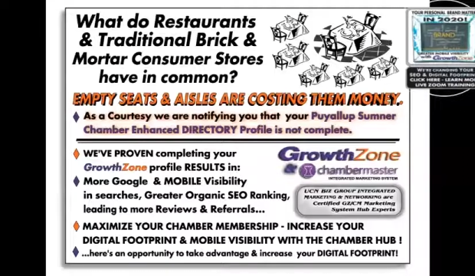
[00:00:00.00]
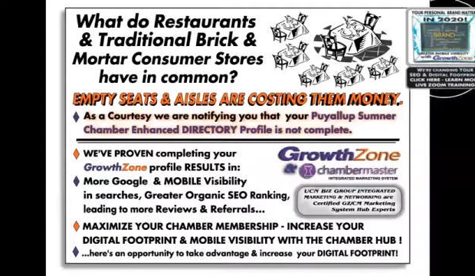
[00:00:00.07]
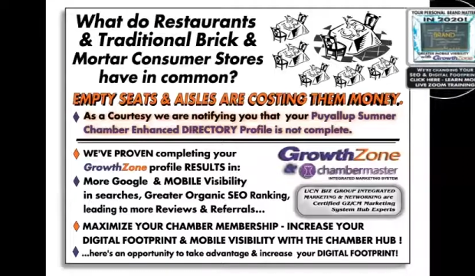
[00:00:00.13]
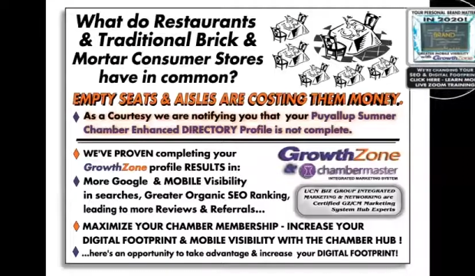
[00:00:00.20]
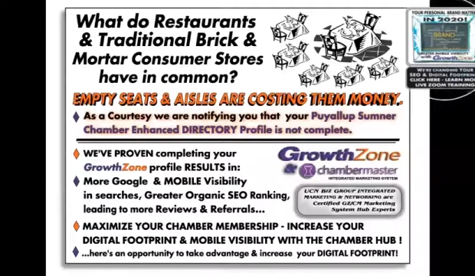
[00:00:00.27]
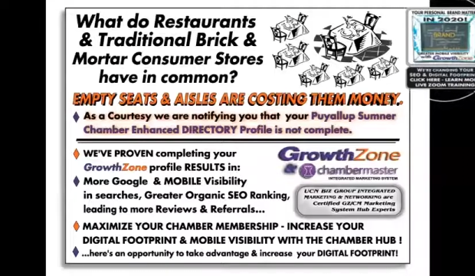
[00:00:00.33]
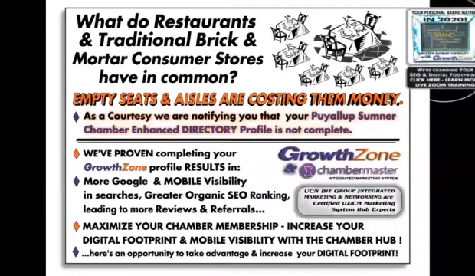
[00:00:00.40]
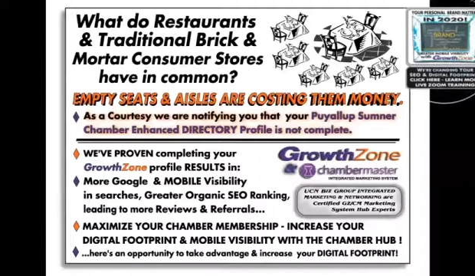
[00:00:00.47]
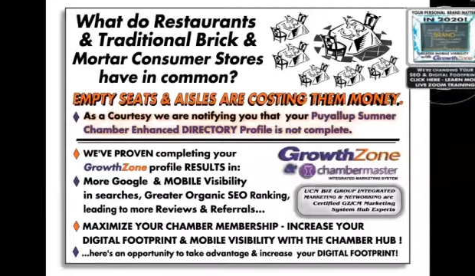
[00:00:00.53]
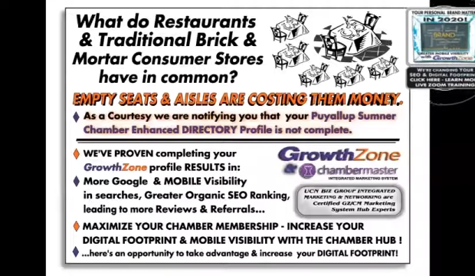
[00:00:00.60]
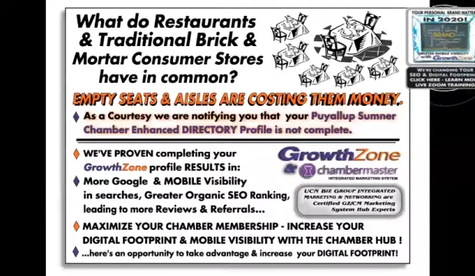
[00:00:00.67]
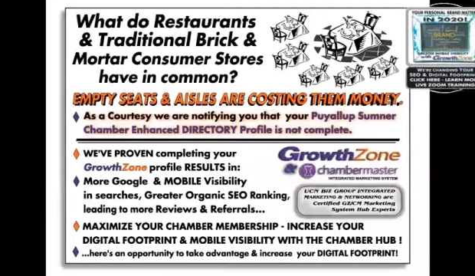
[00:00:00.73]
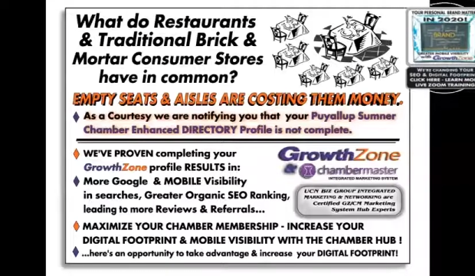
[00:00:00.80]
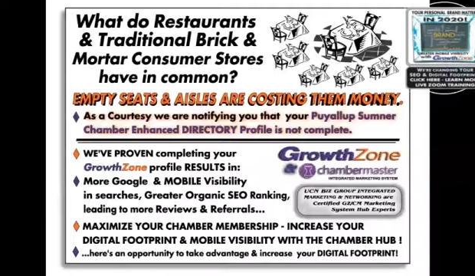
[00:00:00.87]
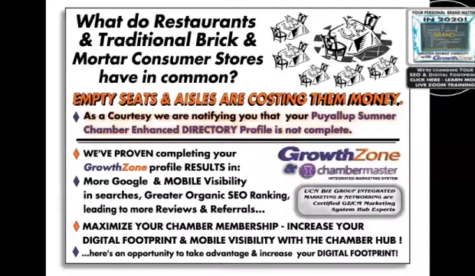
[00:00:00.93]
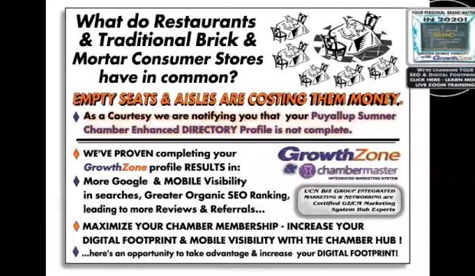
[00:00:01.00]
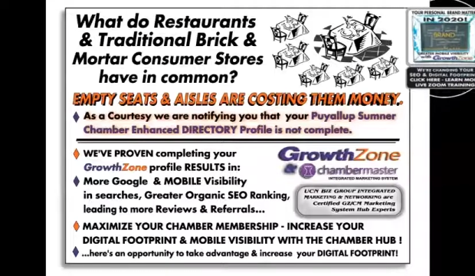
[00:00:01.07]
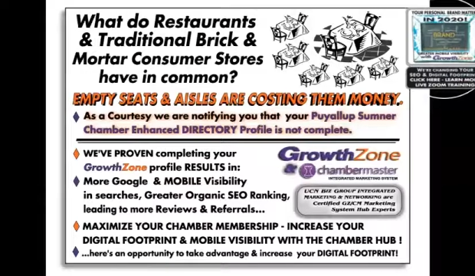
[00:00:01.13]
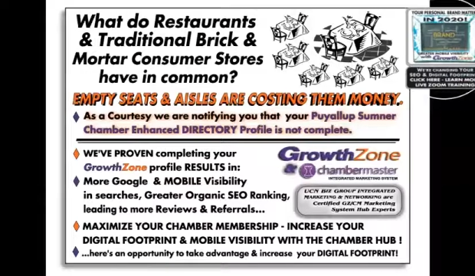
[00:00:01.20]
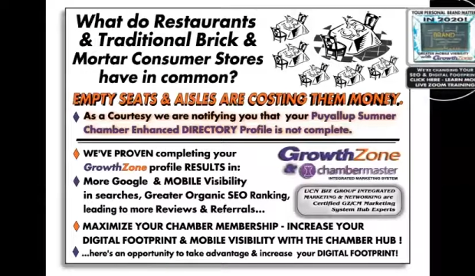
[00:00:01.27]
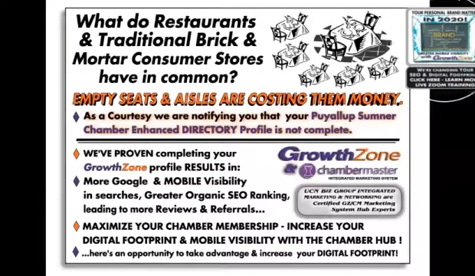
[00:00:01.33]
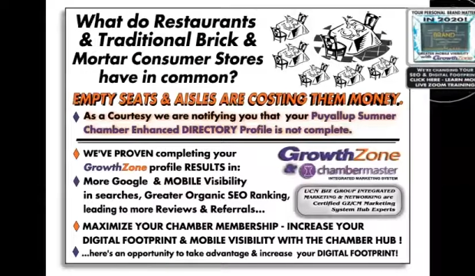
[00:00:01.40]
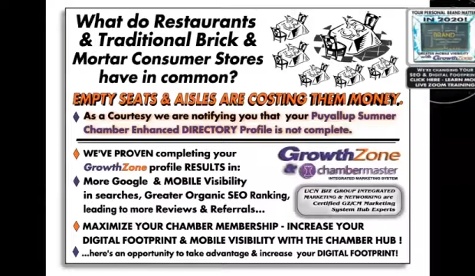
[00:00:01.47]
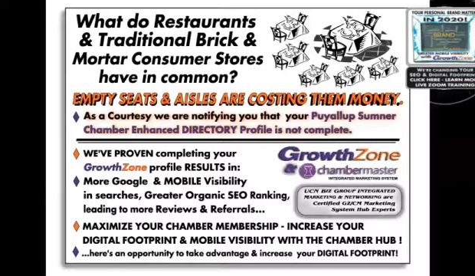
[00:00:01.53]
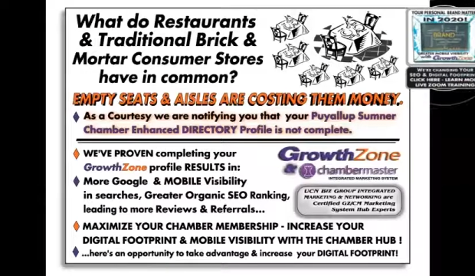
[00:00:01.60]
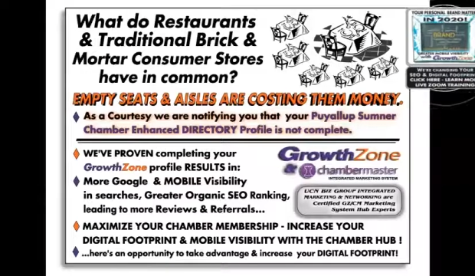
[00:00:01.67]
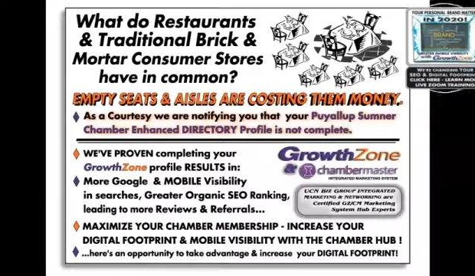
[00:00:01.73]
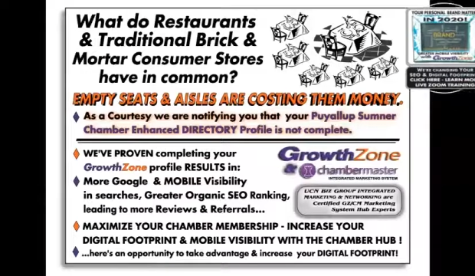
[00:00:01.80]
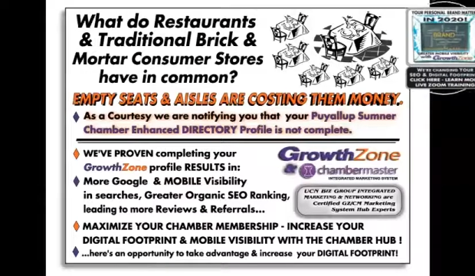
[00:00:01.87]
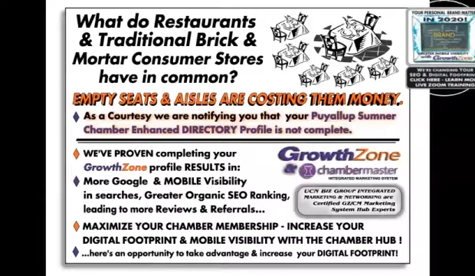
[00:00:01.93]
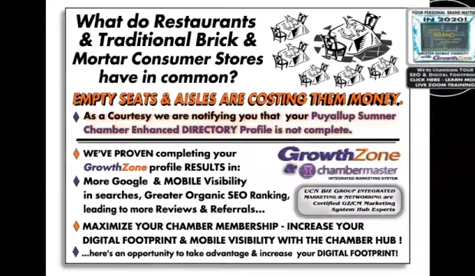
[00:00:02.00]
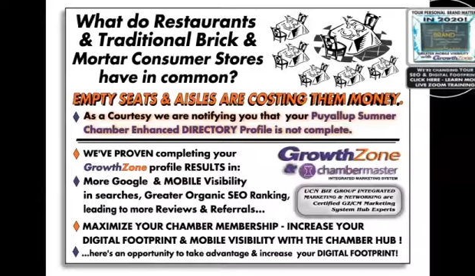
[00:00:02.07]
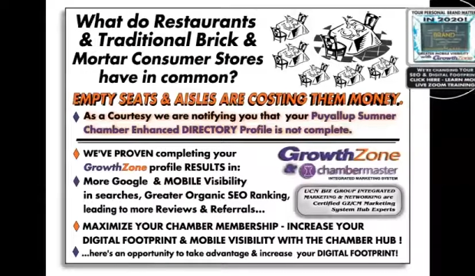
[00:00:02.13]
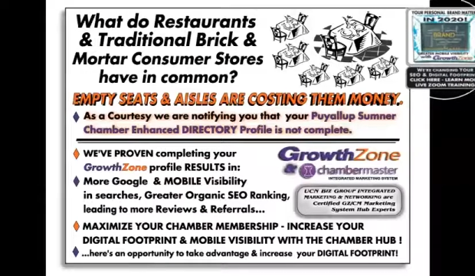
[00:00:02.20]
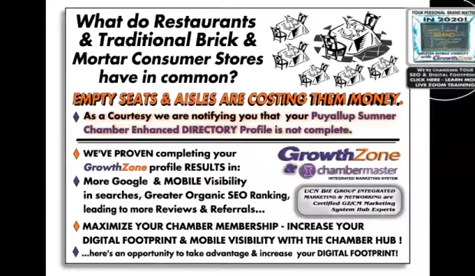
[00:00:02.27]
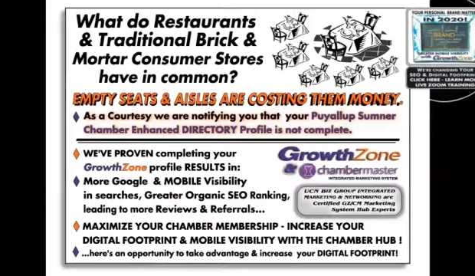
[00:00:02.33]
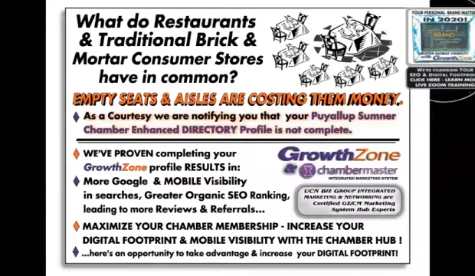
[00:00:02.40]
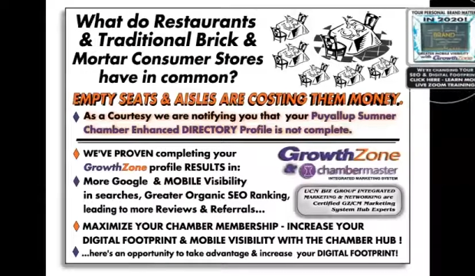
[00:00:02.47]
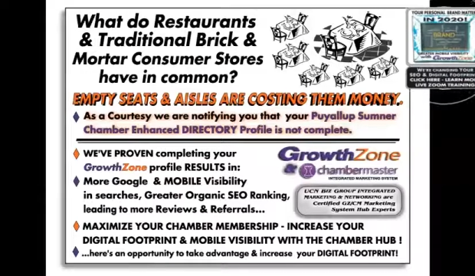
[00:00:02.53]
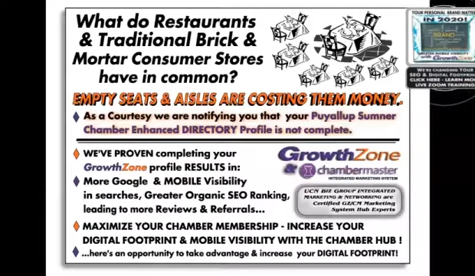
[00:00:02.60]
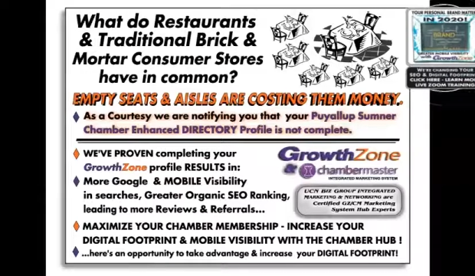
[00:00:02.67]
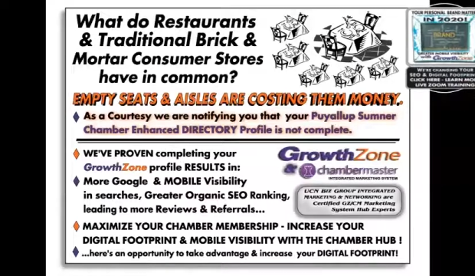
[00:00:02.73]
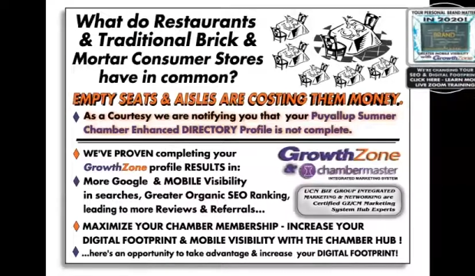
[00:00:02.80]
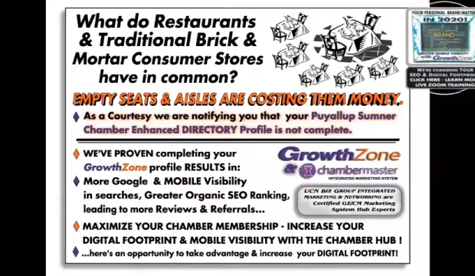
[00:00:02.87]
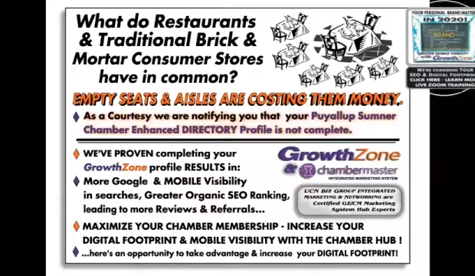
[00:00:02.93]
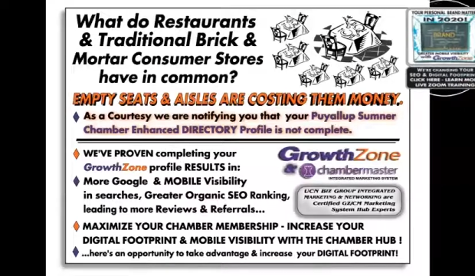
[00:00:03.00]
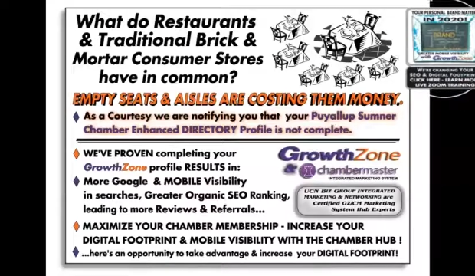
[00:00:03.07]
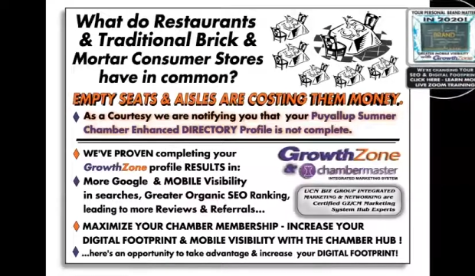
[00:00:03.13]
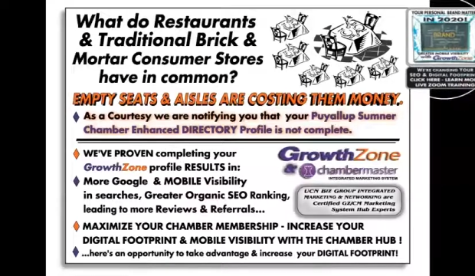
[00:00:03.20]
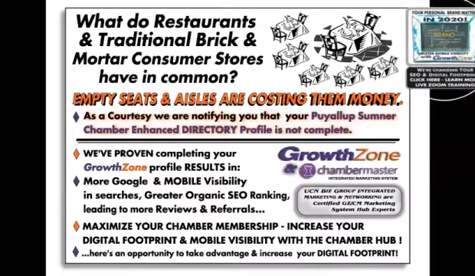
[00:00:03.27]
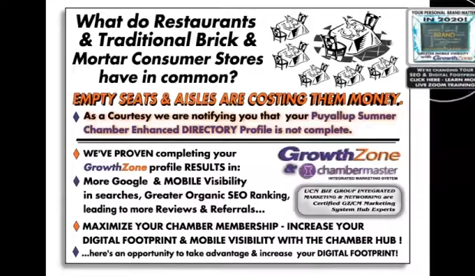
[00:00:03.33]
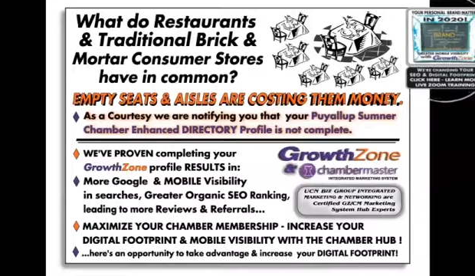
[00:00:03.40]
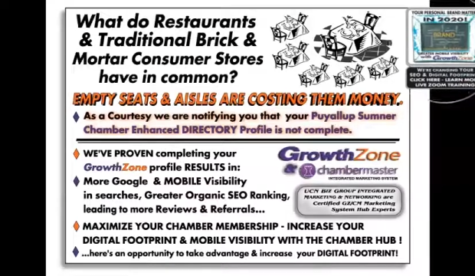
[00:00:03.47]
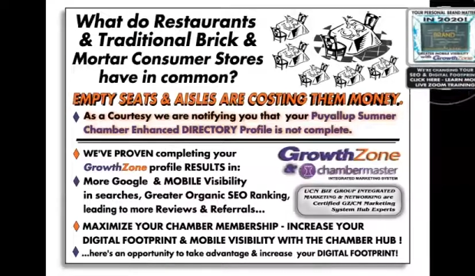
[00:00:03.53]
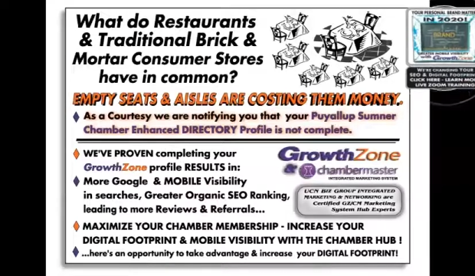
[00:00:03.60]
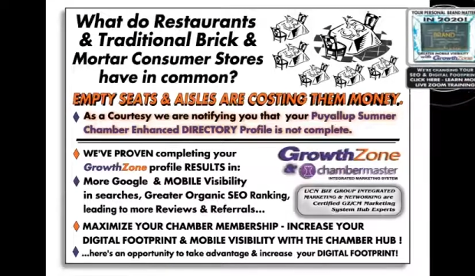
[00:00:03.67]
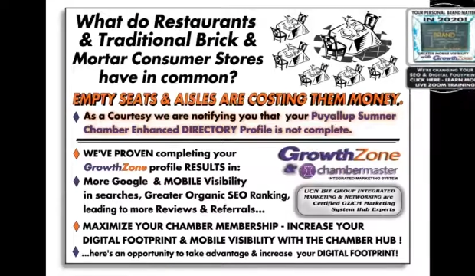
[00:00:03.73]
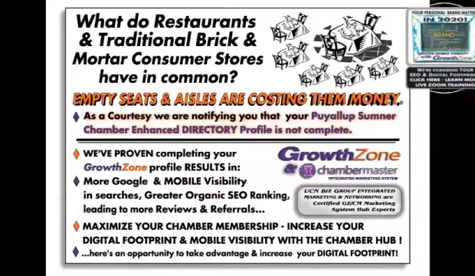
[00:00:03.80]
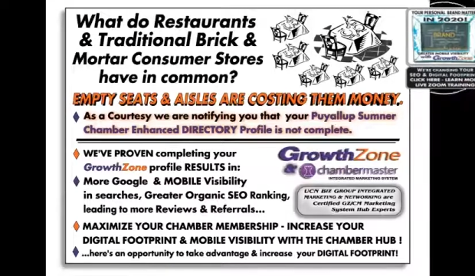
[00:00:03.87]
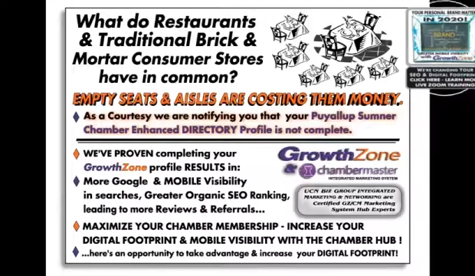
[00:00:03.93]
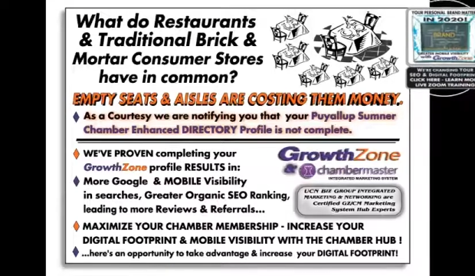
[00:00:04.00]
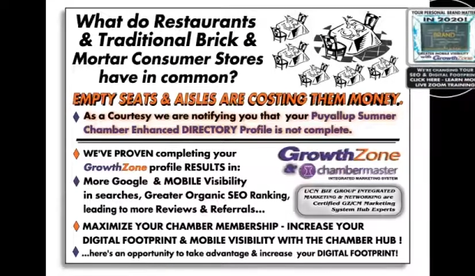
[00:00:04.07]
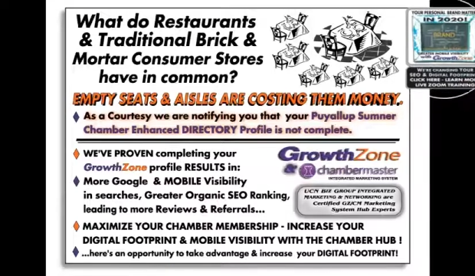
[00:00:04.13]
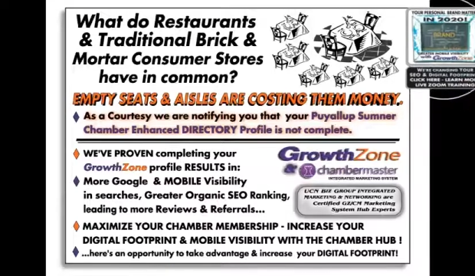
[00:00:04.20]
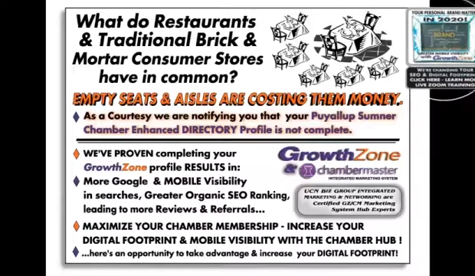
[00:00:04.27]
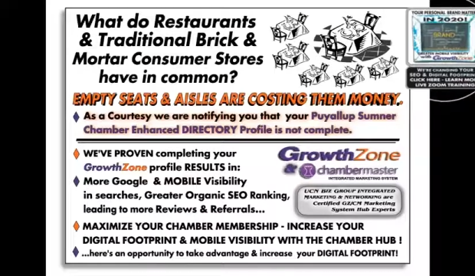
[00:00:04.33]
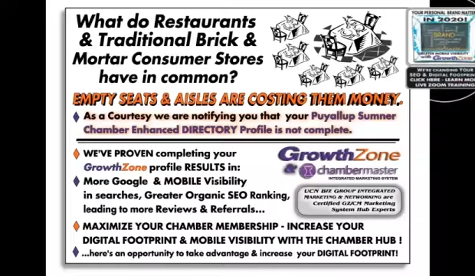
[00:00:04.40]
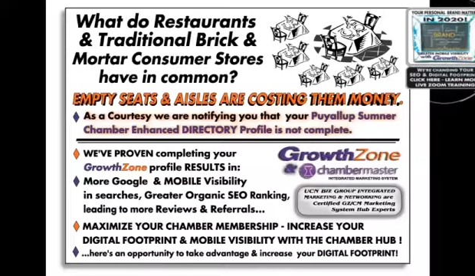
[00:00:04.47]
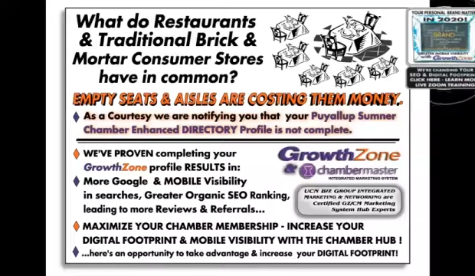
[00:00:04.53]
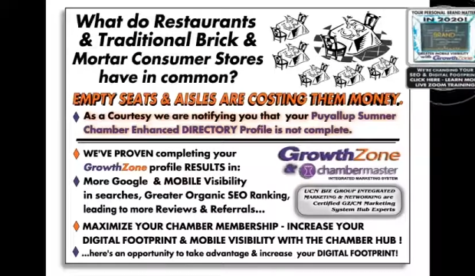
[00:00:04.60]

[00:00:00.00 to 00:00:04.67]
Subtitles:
[unreadable: no face in view]